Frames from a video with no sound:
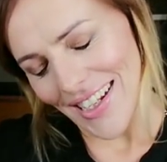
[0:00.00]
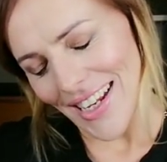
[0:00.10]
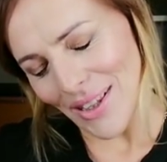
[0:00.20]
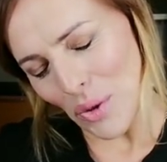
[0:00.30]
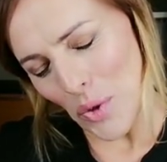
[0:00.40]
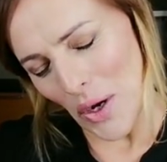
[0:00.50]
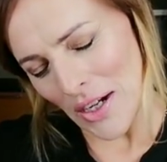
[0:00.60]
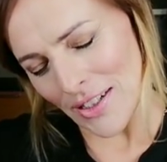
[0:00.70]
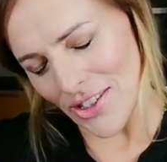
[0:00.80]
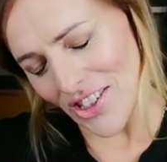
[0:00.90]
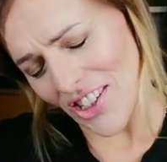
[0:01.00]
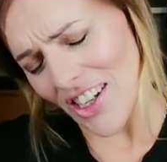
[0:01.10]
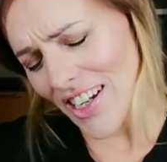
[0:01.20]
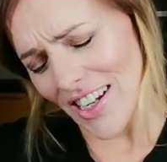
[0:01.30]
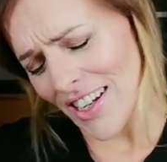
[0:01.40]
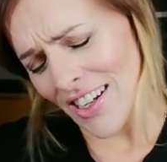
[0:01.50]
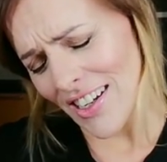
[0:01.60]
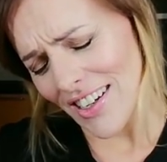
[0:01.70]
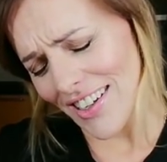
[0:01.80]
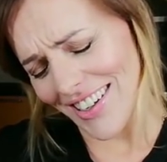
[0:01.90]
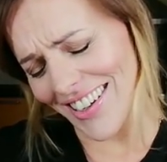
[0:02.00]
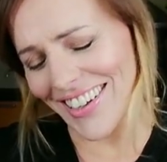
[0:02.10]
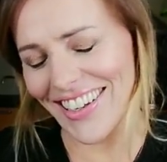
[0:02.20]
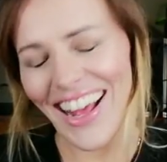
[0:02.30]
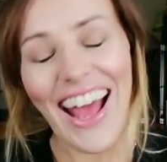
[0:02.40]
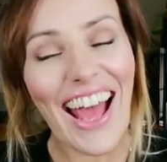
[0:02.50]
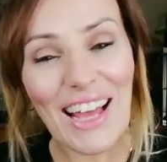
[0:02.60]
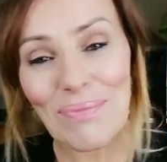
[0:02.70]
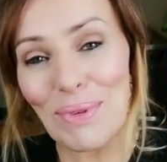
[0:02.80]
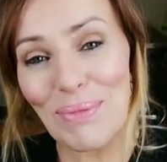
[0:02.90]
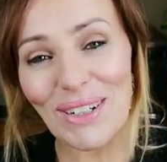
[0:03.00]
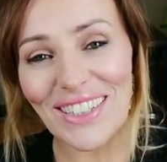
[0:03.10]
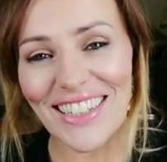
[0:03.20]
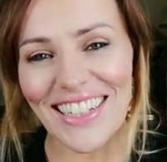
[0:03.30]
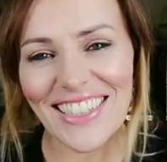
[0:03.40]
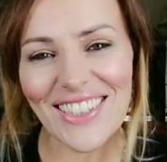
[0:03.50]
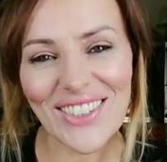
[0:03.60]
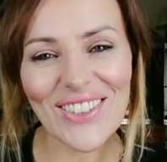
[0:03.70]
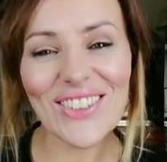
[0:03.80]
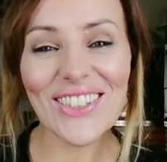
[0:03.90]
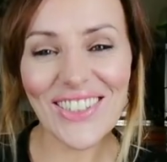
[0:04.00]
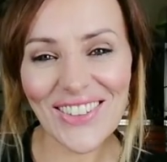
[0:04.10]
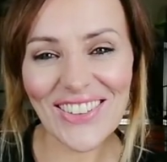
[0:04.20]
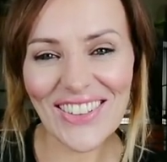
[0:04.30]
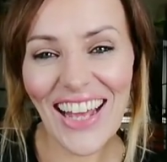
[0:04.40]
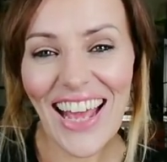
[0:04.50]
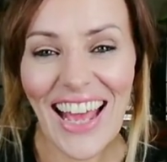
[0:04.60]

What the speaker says: Let the choir sing. Happy birthday to you.